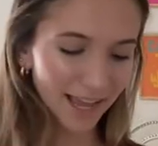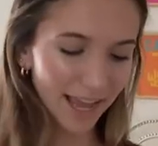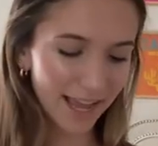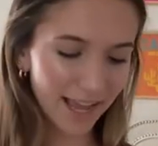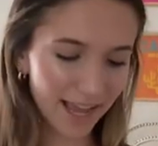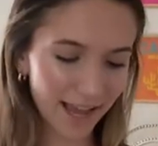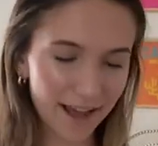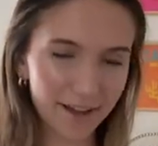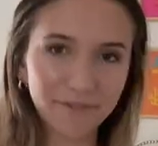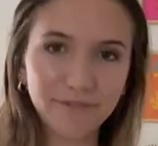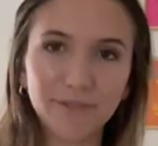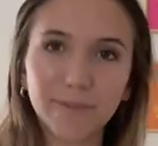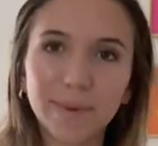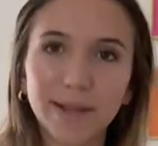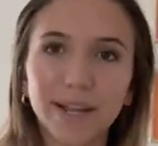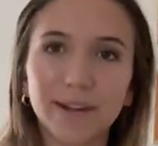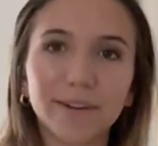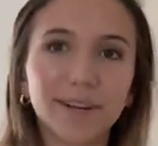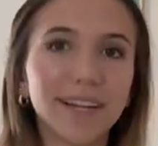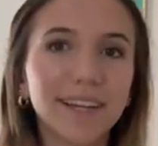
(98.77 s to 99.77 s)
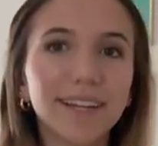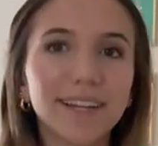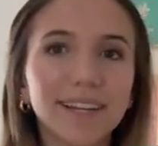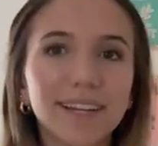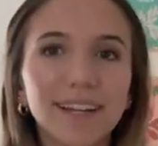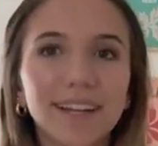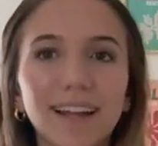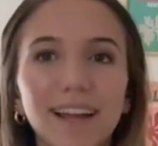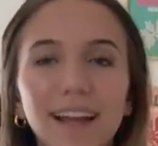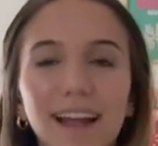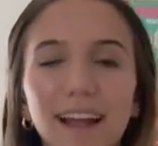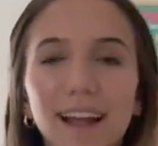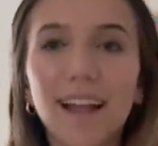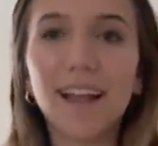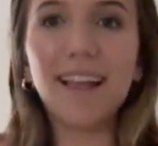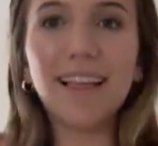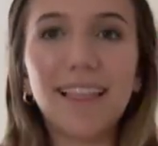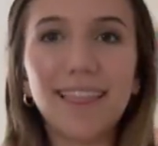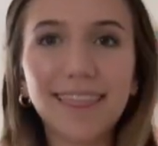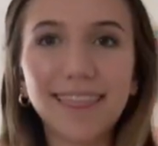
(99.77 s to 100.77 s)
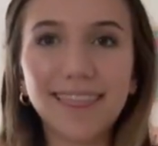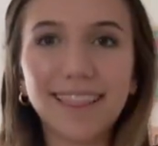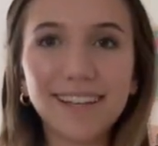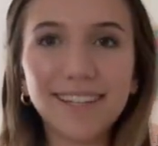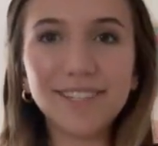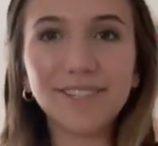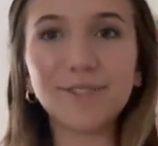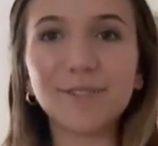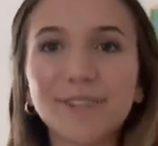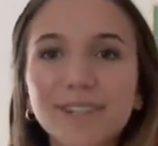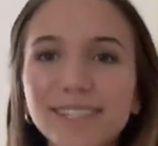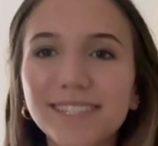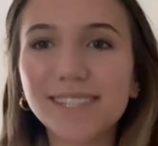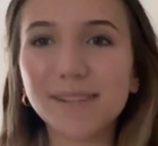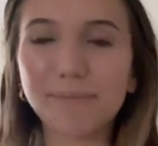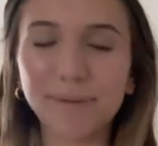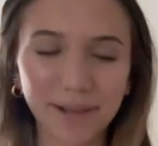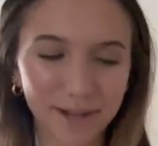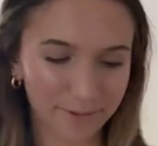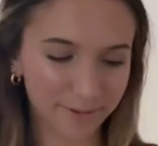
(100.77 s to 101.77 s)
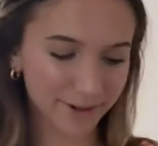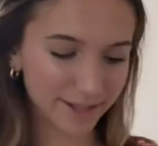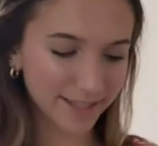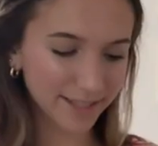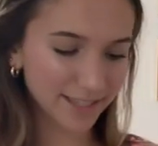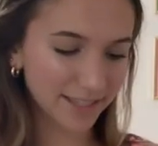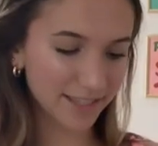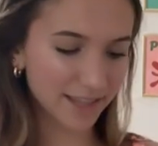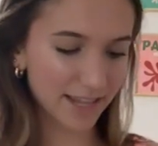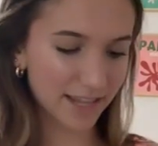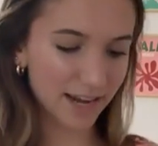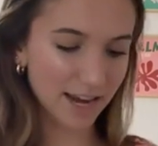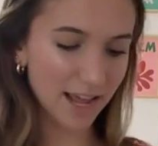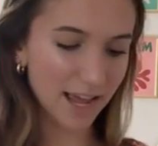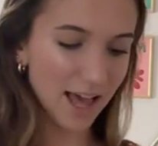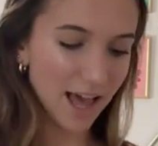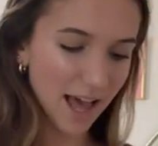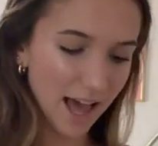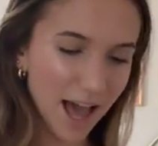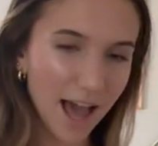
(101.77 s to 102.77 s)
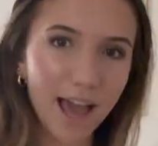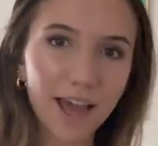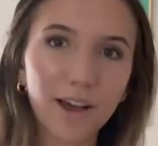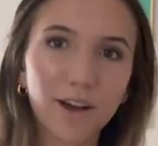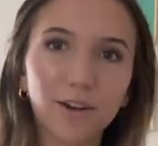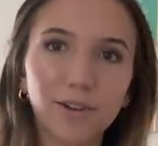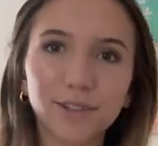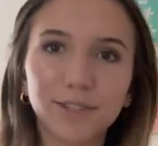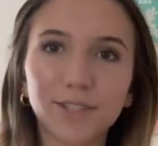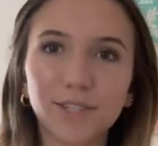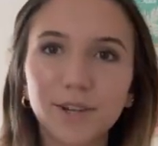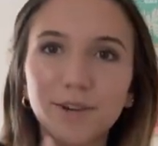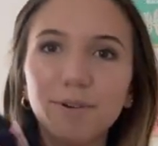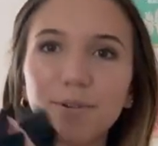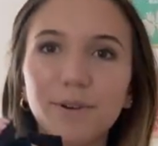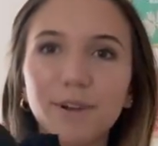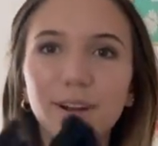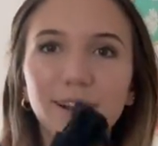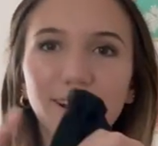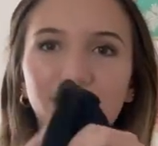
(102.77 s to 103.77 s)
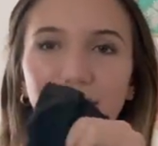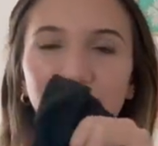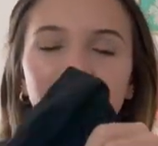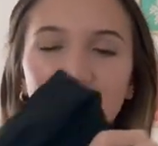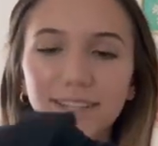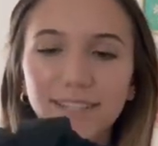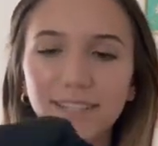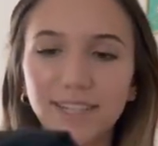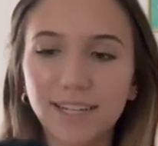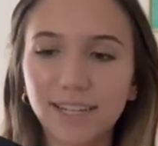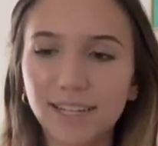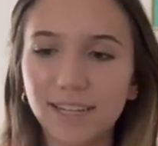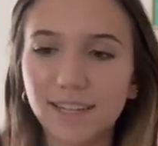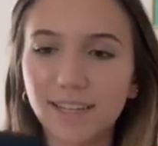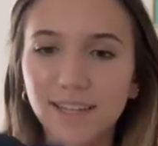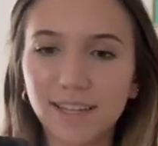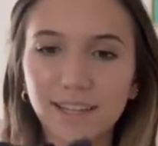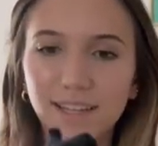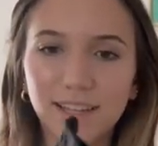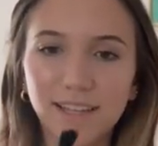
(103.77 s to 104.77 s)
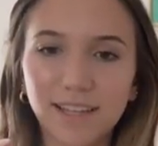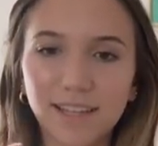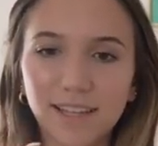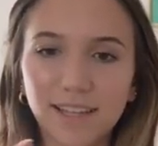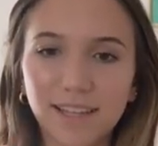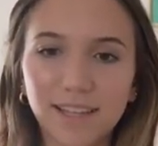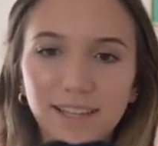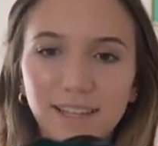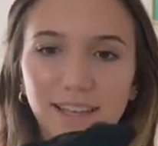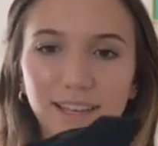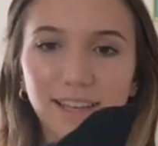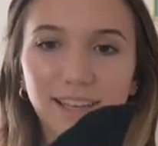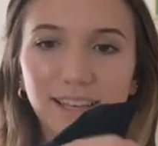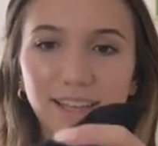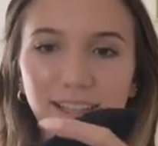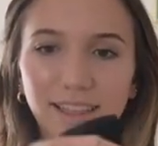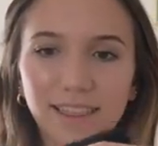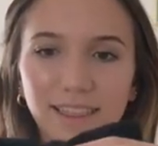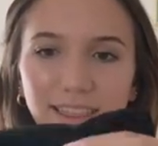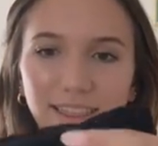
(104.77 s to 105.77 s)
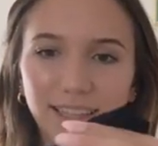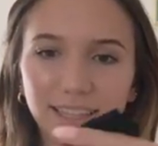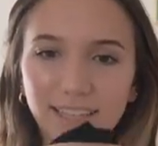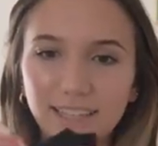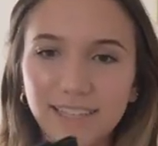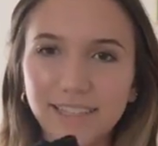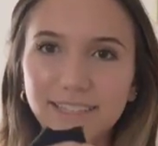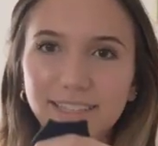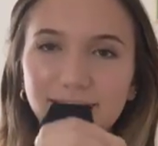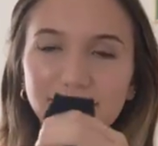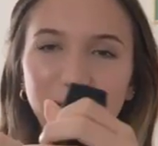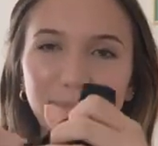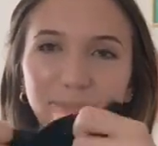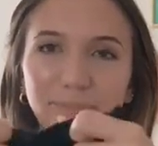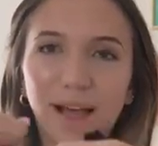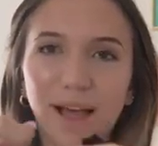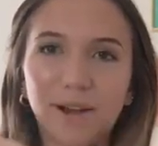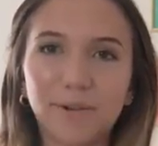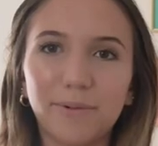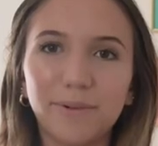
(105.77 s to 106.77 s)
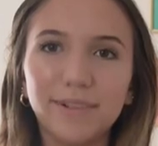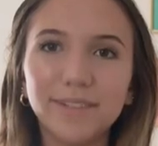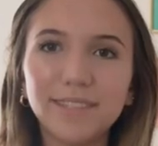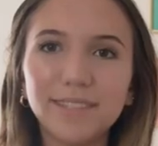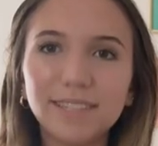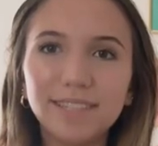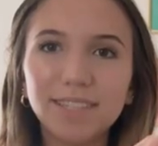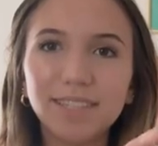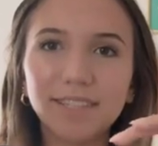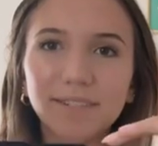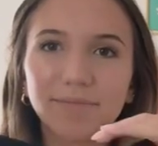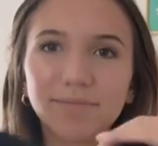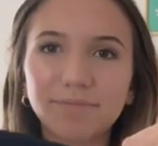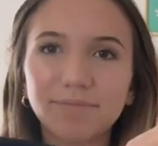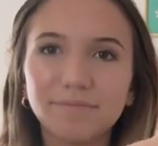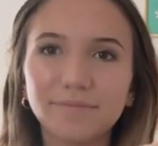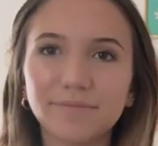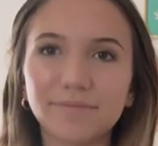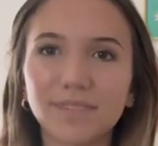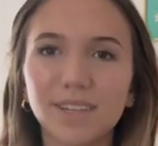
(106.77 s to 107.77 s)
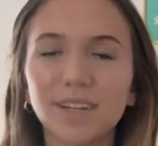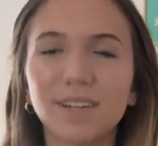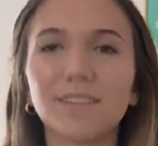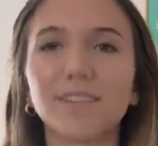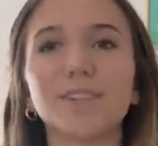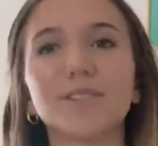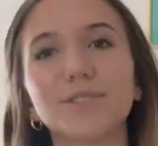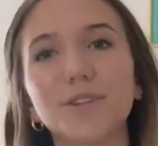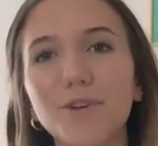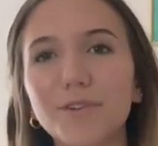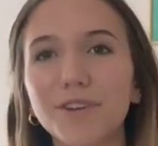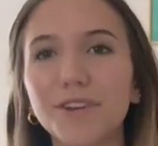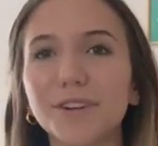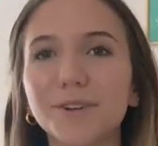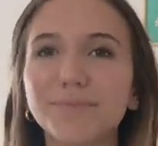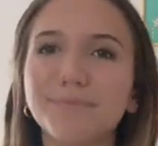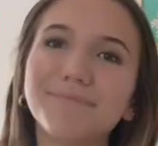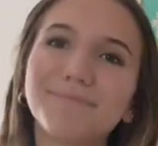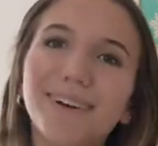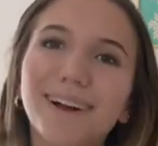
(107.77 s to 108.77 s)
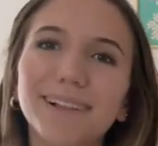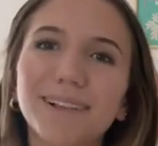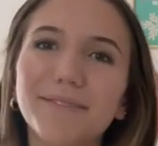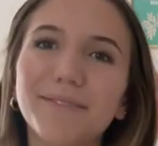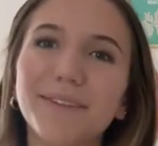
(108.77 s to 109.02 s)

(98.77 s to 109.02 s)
I have from Aerie these shorts, the pink ones, and then I also got these black ones. They're so cute. I love